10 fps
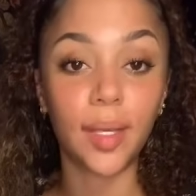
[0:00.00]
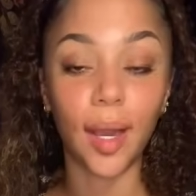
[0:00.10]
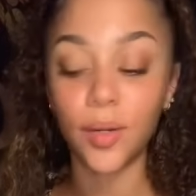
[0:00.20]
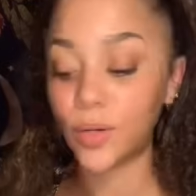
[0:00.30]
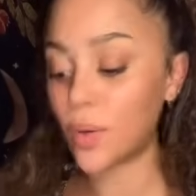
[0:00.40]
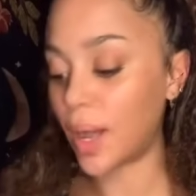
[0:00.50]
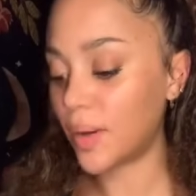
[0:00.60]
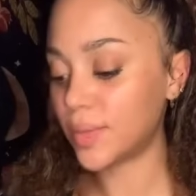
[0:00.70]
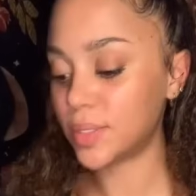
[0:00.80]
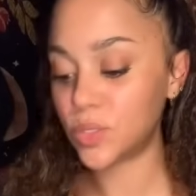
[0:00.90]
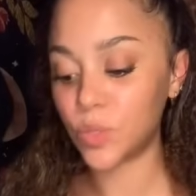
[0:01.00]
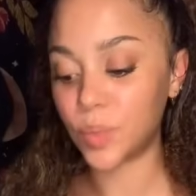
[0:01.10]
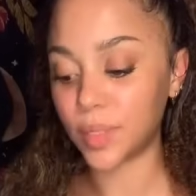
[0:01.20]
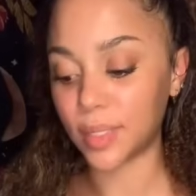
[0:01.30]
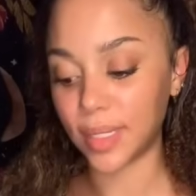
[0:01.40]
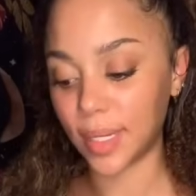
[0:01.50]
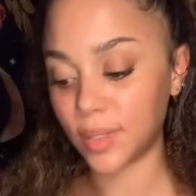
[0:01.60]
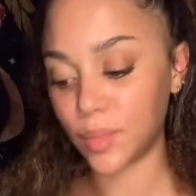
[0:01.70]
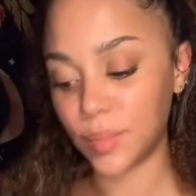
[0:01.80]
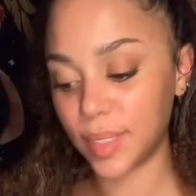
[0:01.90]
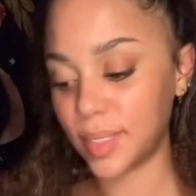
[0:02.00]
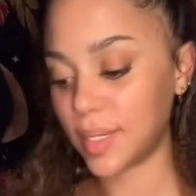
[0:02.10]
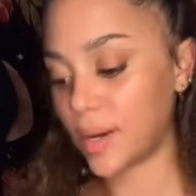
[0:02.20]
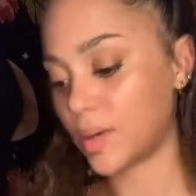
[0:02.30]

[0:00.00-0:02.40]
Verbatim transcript: I don't know how they do, but they get their money now.